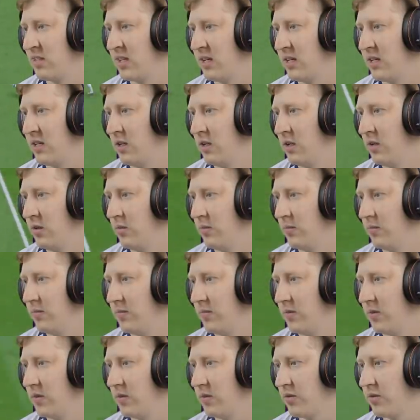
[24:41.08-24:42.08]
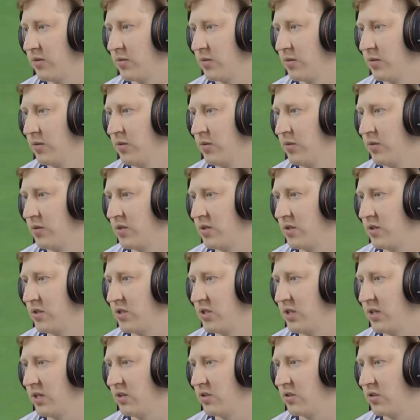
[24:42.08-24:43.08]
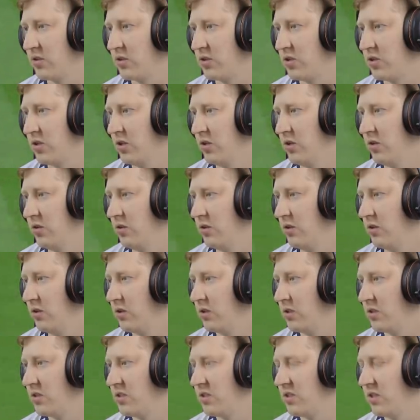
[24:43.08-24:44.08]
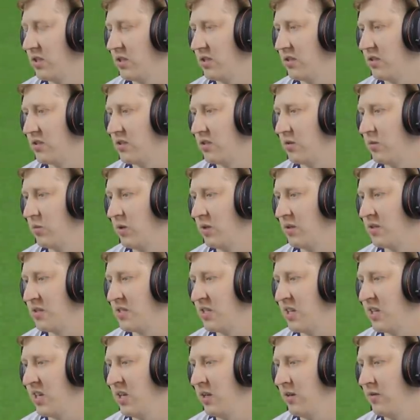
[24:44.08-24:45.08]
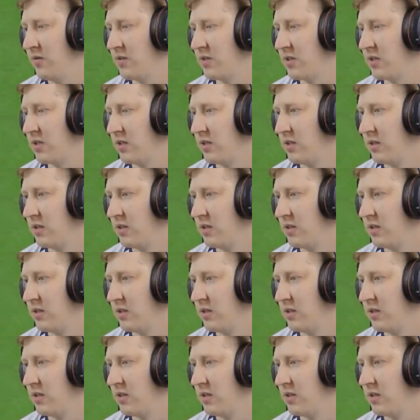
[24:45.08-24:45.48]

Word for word: Down a low through to Tosun. Sigurdsson well saved.